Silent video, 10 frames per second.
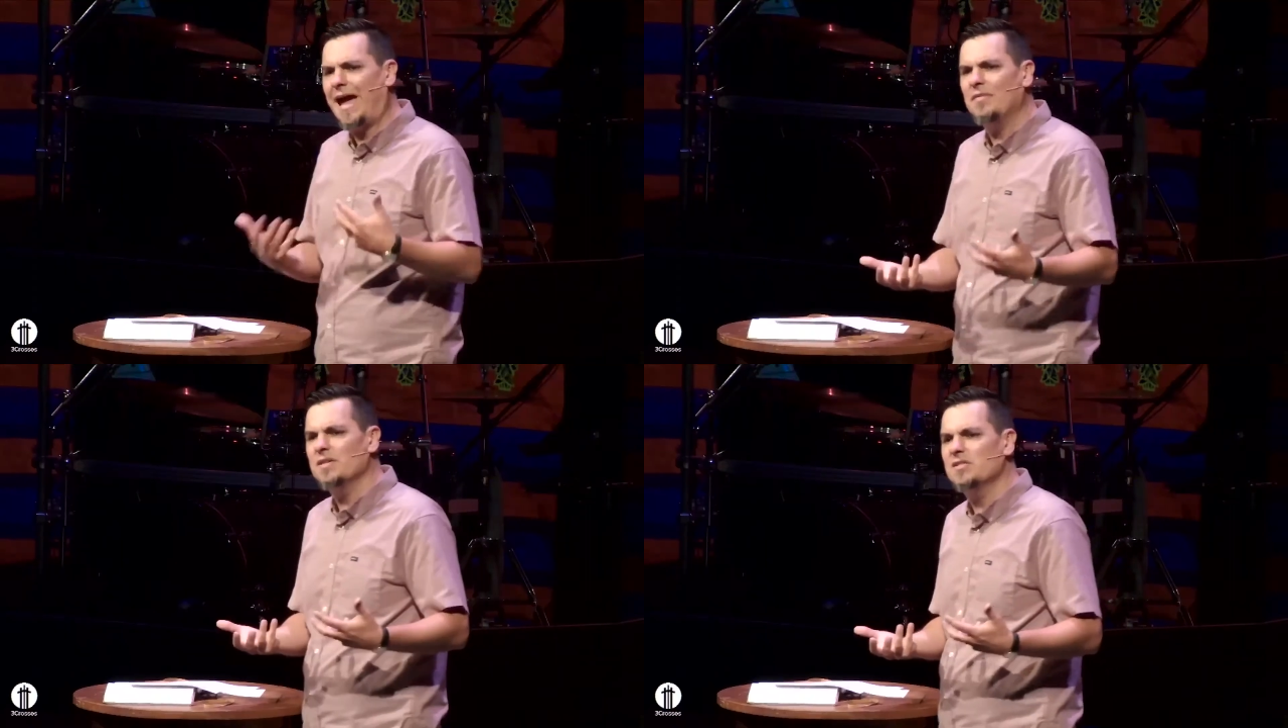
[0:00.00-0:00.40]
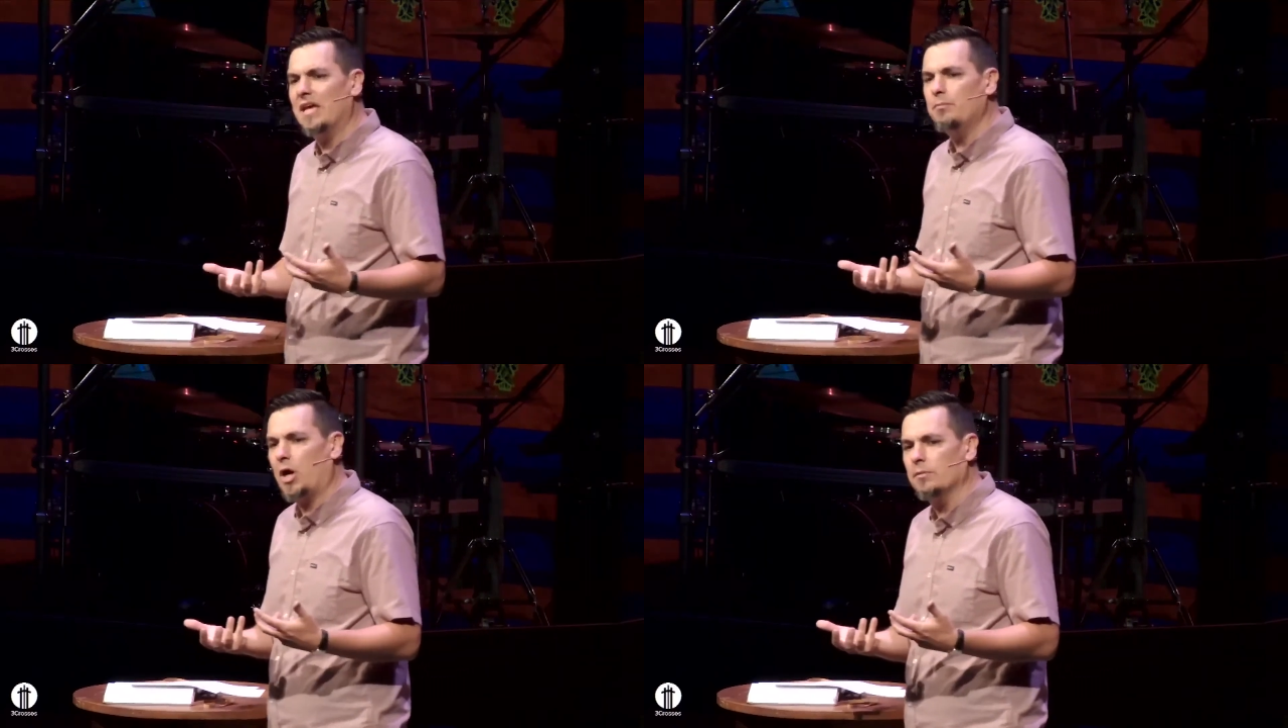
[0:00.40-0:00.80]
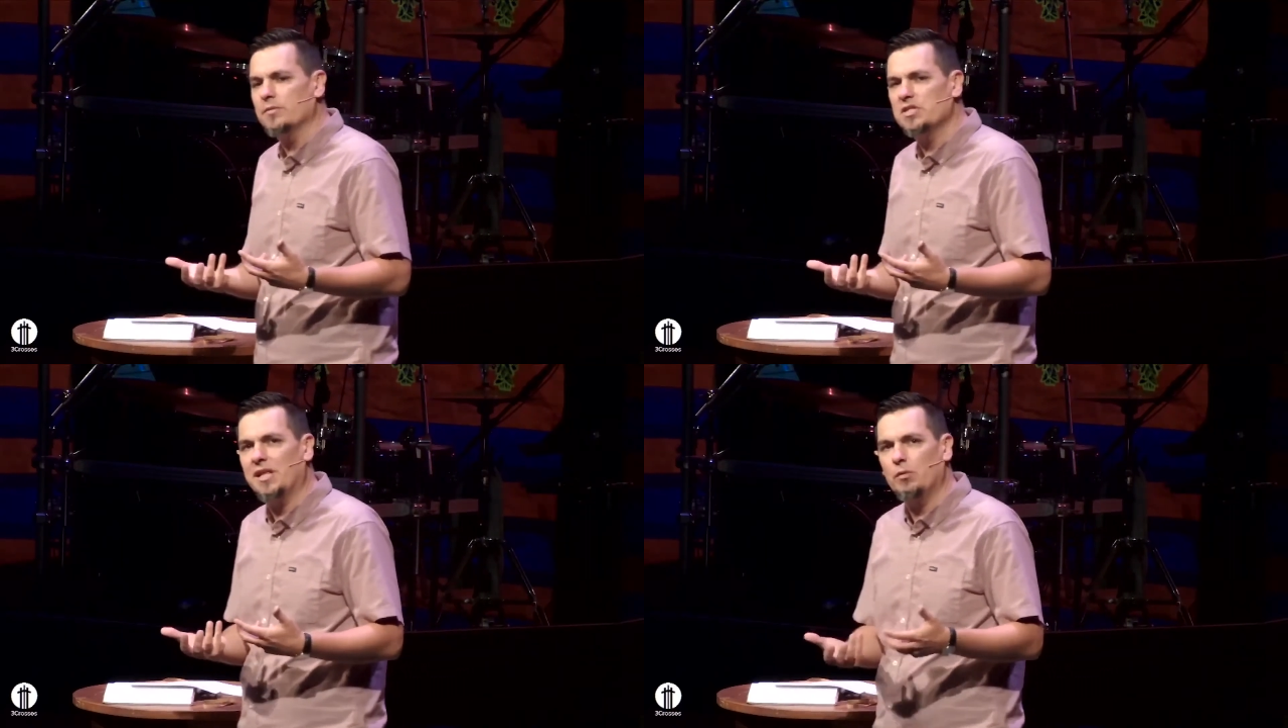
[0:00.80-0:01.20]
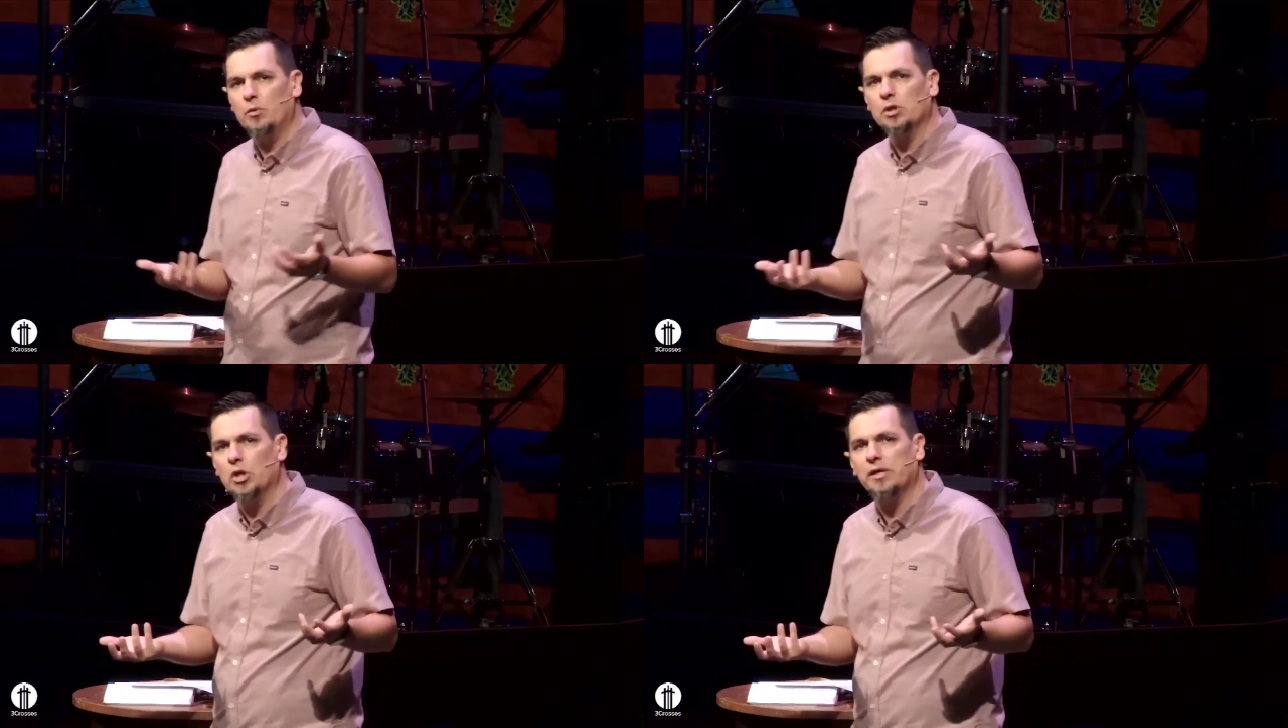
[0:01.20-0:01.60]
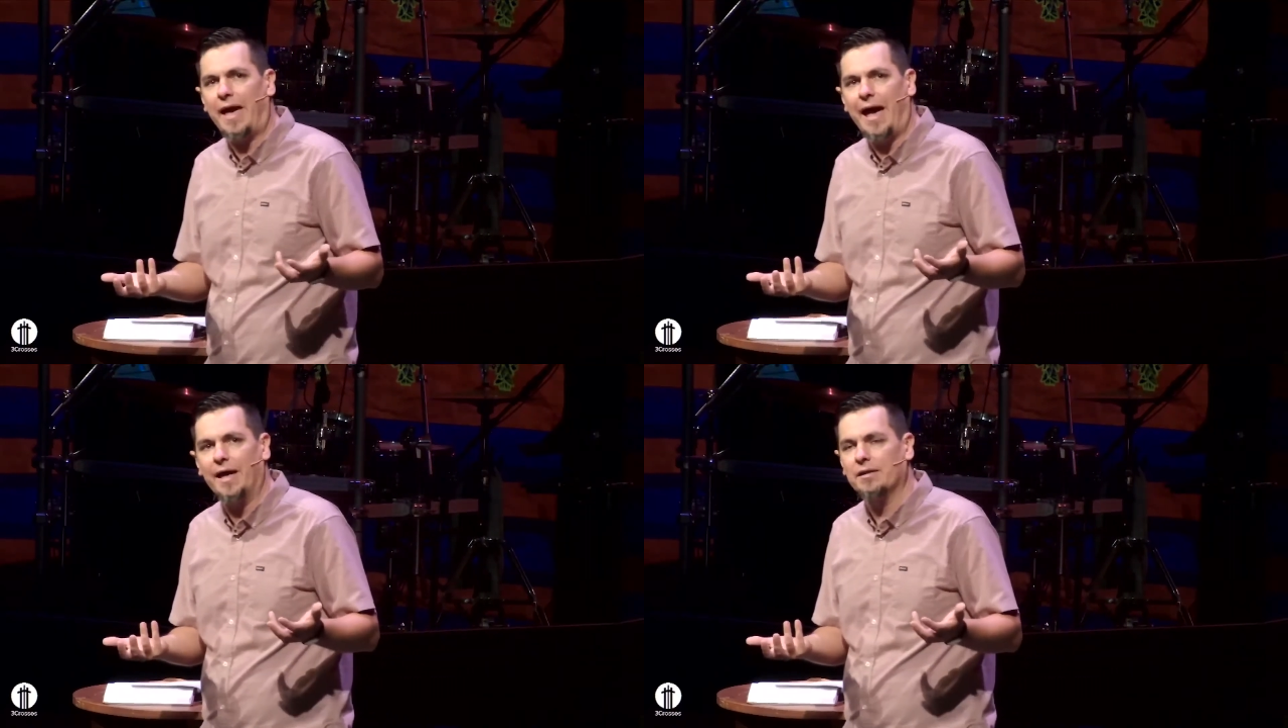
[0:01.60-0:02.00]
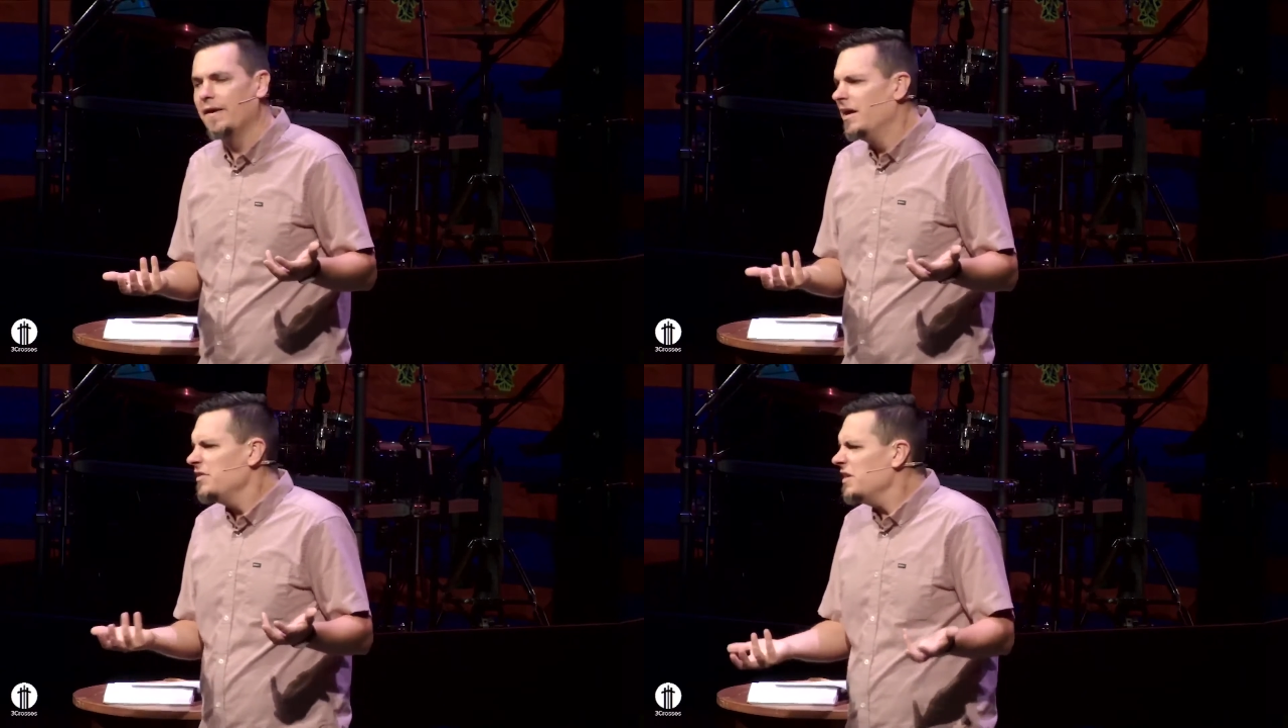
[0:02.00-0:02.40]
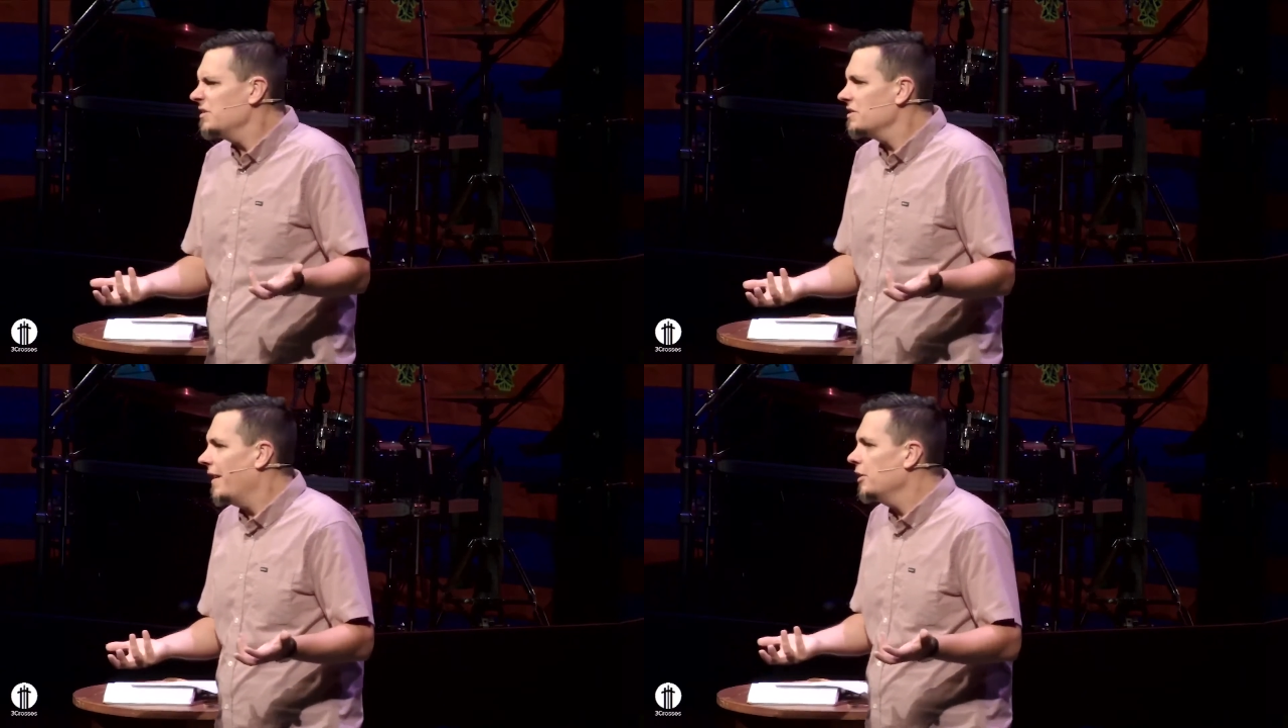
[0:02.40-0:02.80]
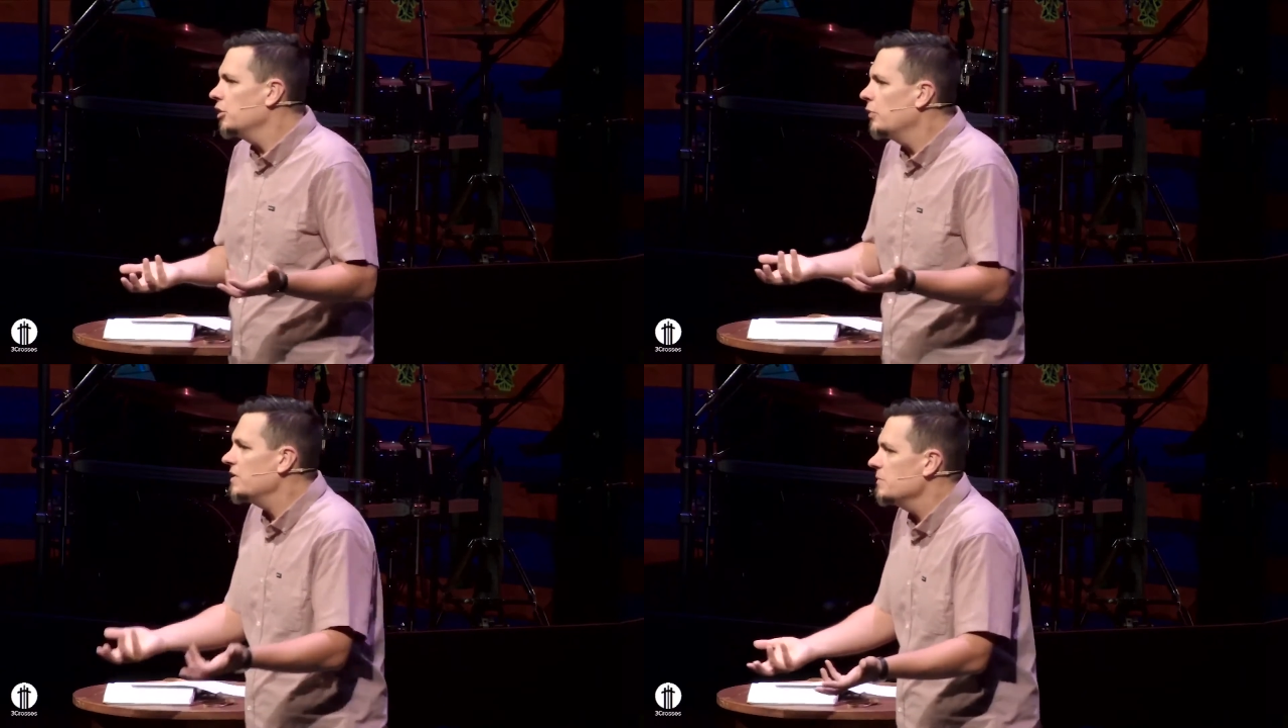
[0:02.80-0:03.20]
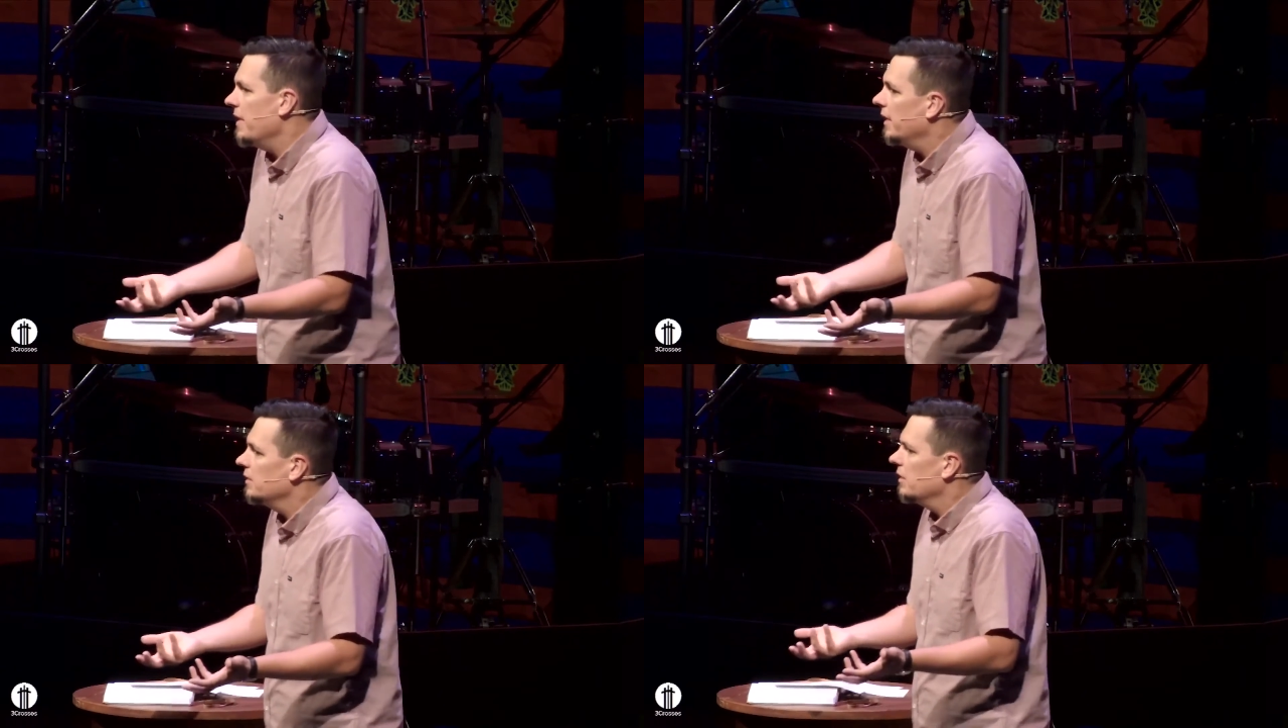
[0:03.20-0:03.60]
had this same problem today, we would look at things like your resume,